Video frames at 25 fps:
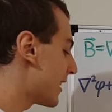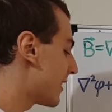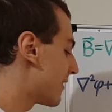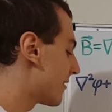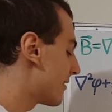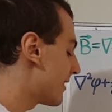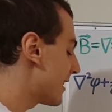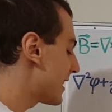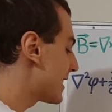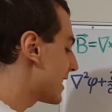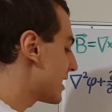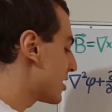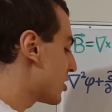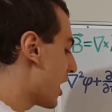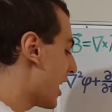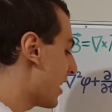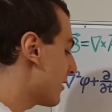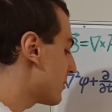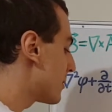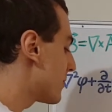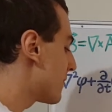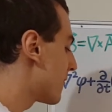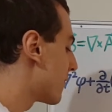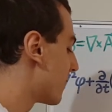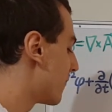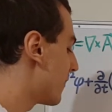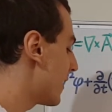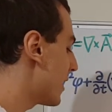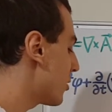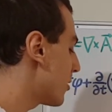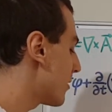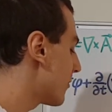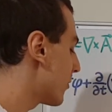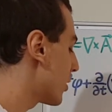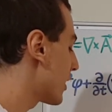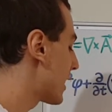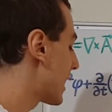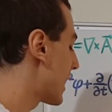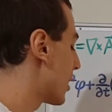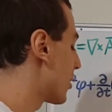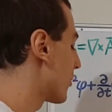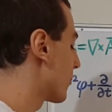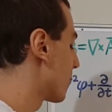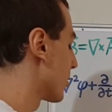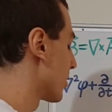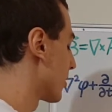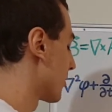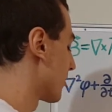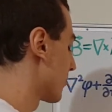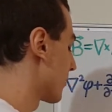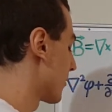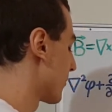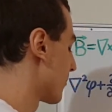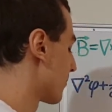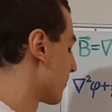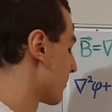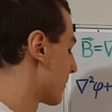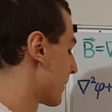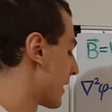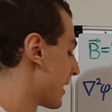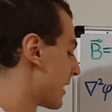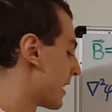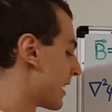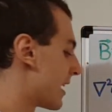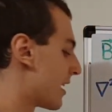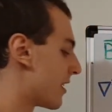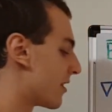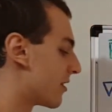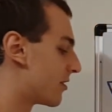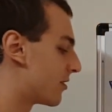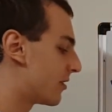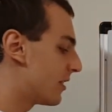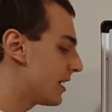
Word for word: a thing that you have to be very, very careful of.